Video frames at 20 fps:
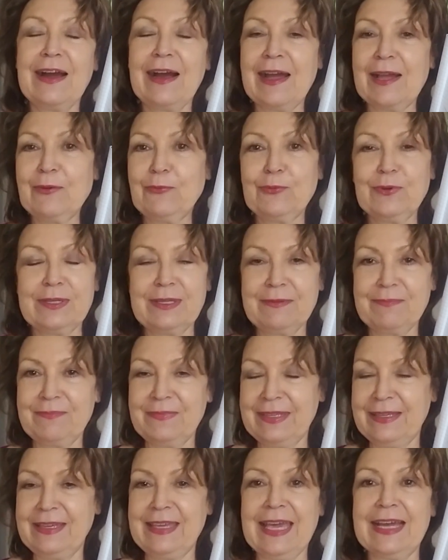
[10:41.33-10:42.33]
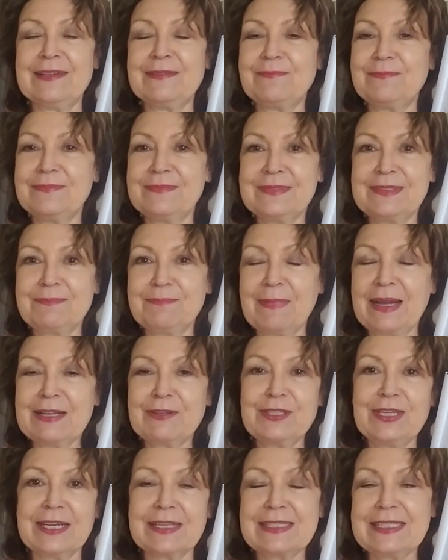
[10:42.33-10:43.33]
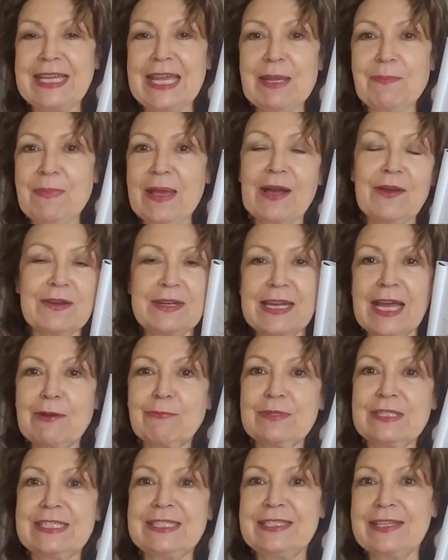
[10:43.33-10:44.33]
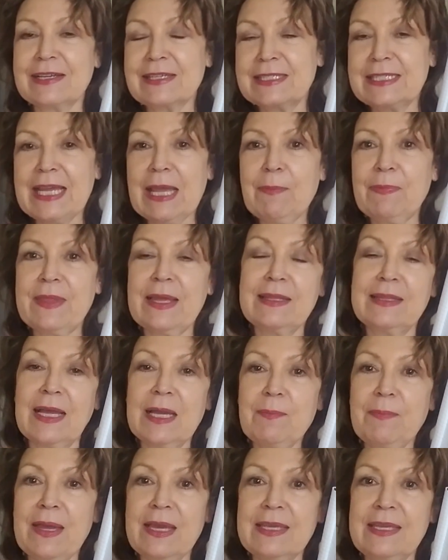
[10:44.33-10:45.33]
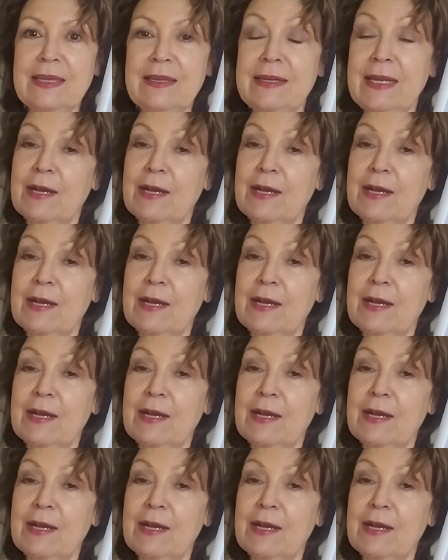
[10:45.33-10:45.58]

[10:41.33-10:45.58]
I would get my duct tape out and I would duct tape that light back in.